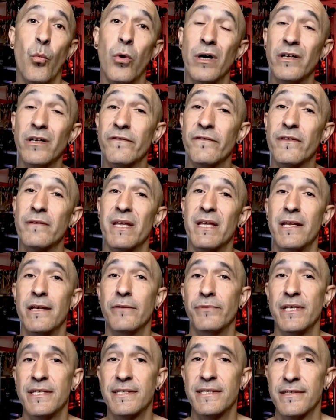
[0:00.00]
One of the many
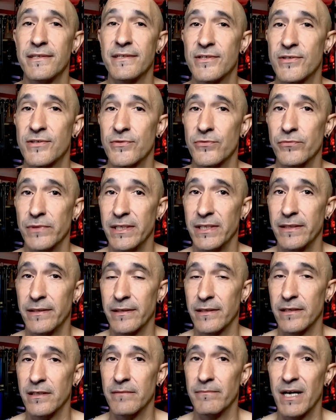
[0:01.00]
reasons to read
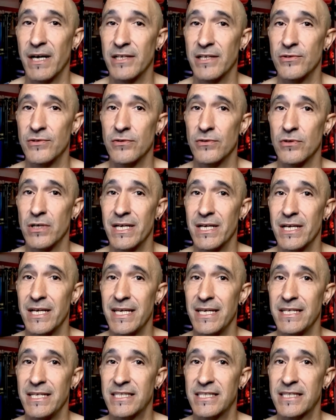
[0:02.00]
the manual
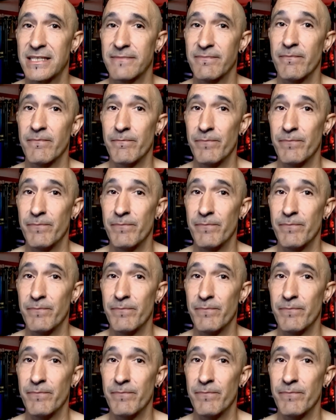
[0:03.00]
is